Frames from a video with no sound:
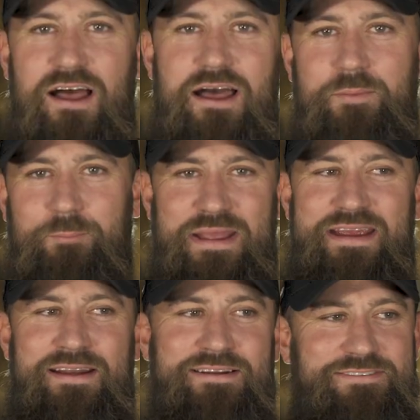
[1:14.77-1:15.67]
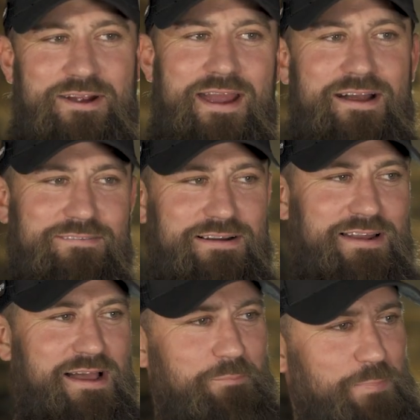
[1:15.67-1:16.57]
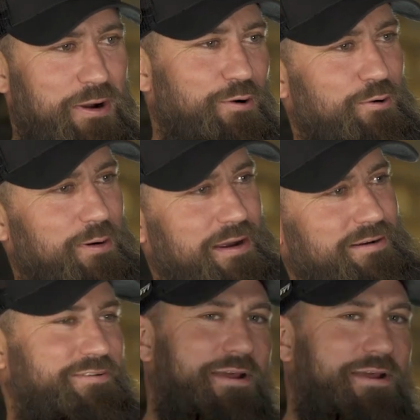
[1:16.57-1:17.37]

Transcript: I'm mean as gravel, I'm poor as